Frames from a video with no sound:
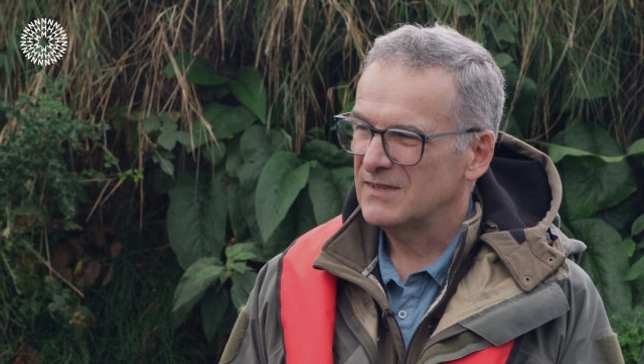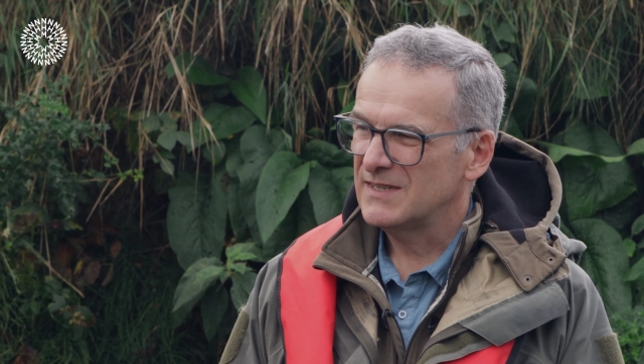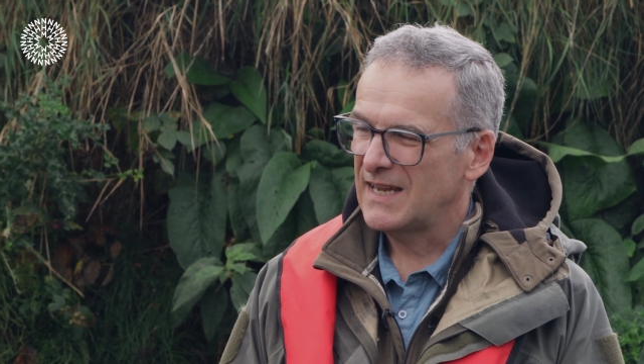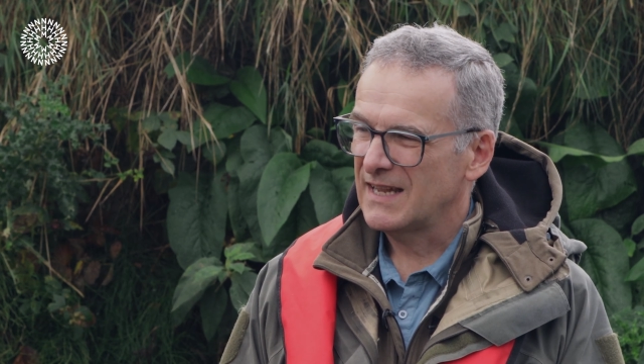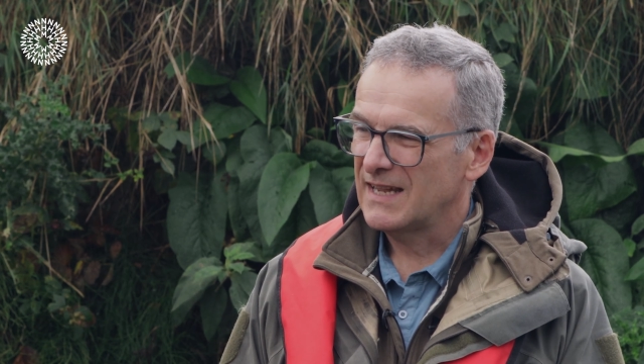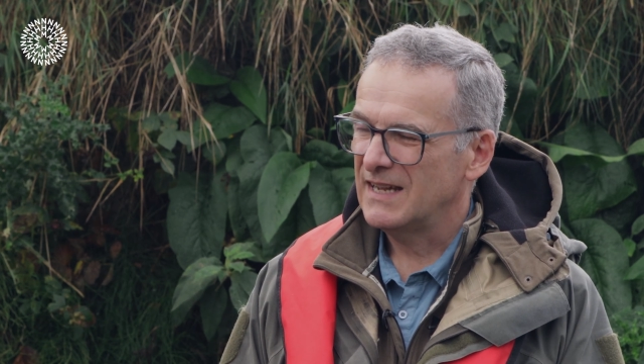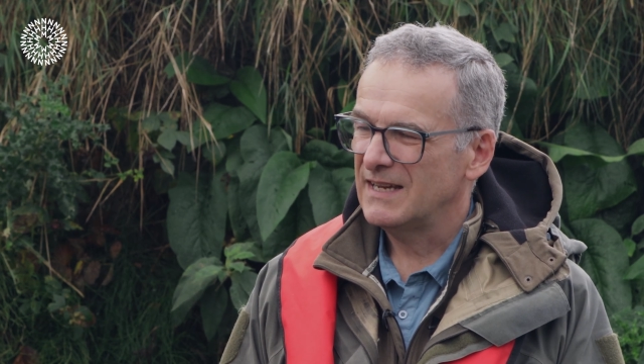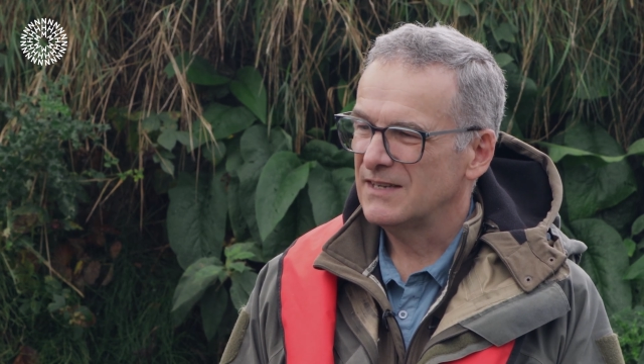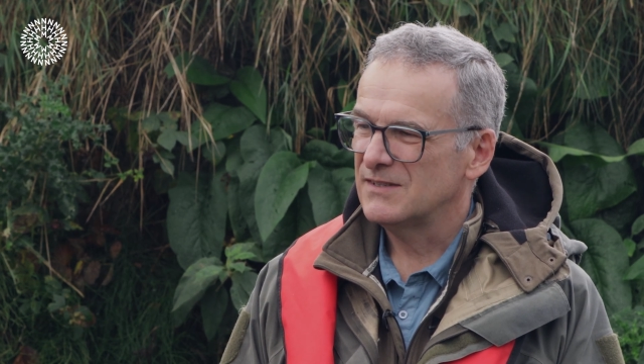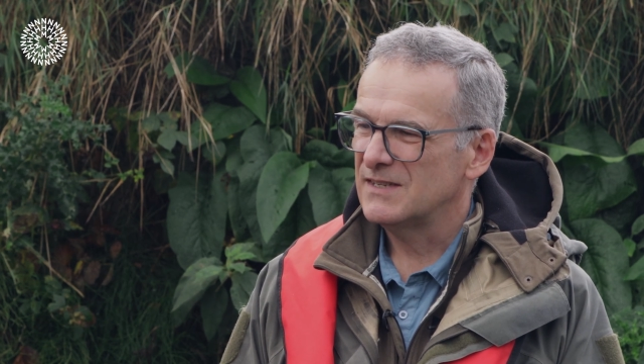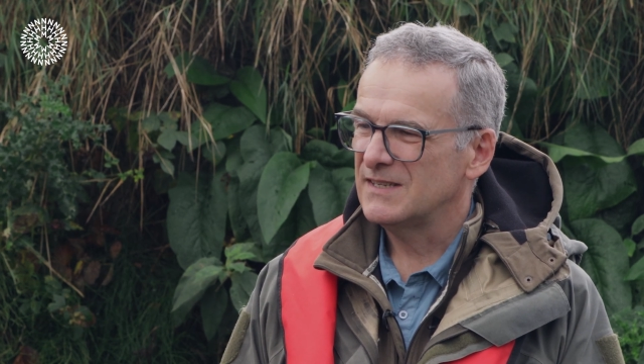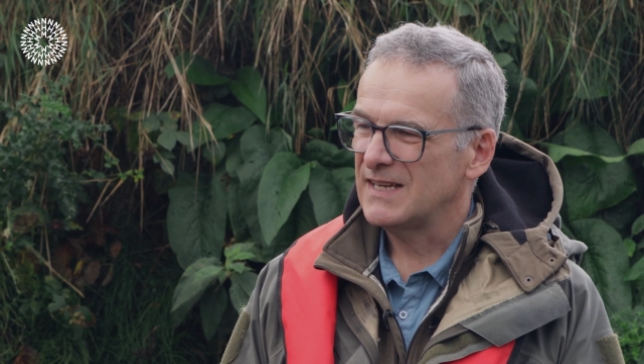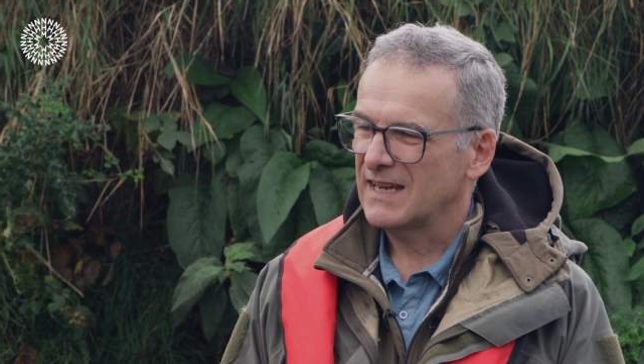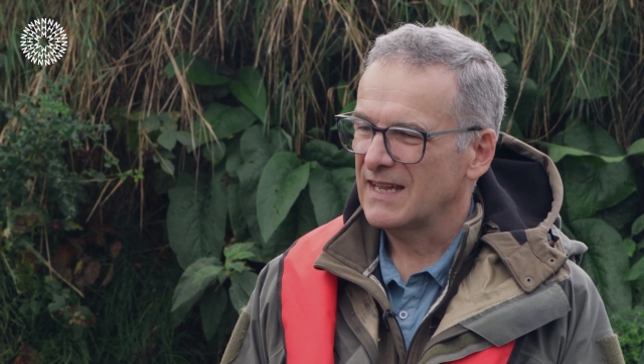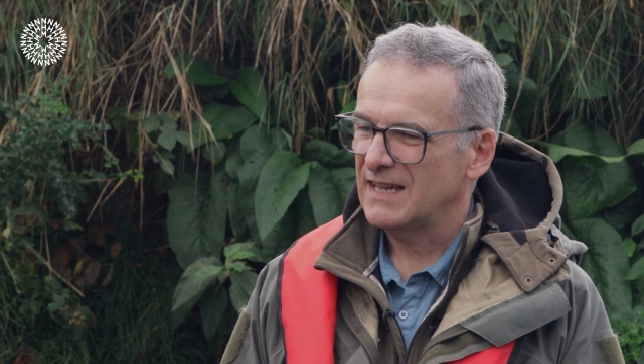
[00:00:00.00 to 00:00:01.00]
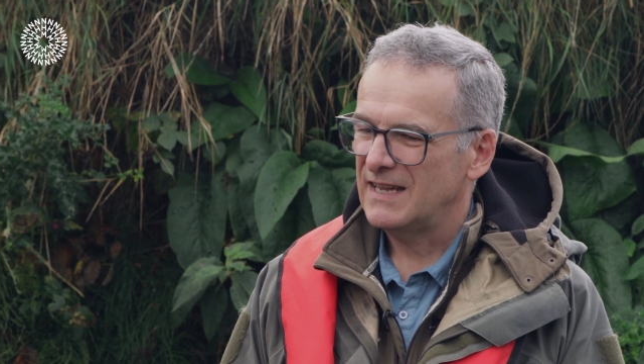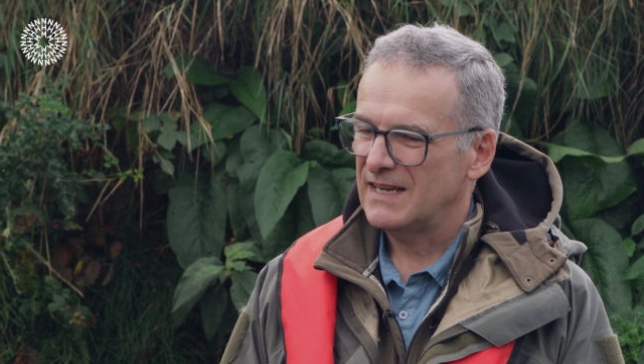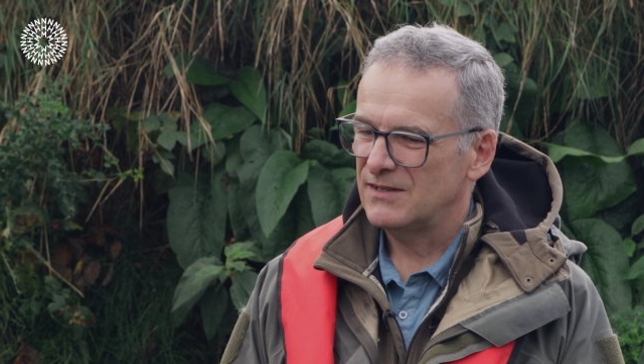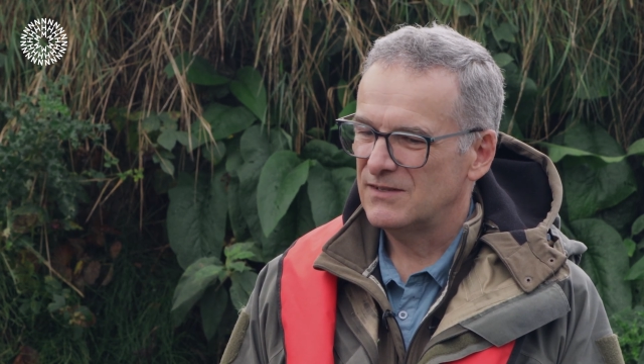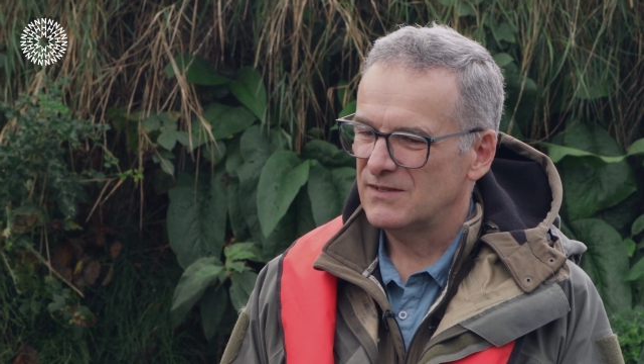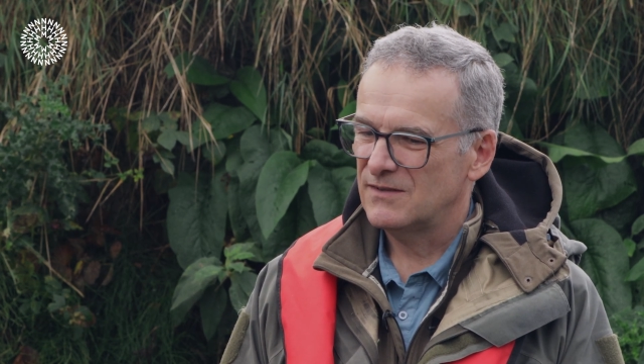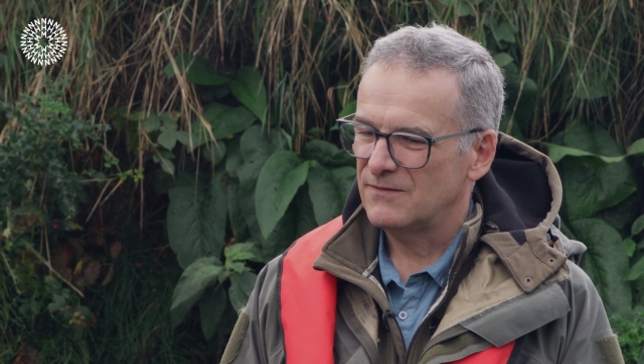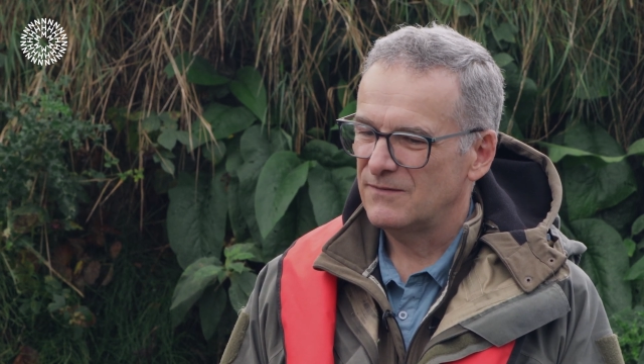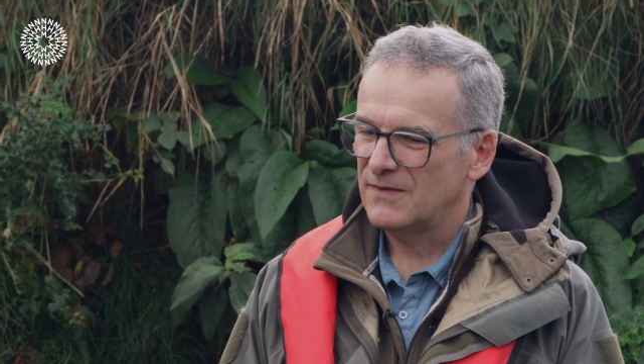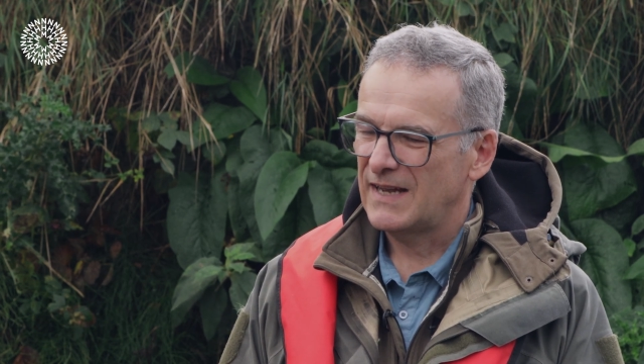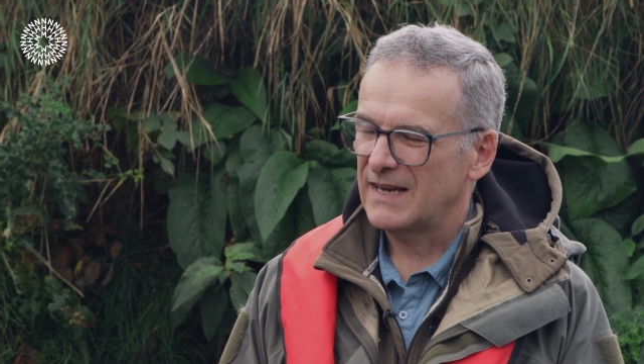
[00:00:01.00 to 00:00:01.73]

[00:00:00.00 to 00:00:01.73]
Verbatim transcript: decades and decades of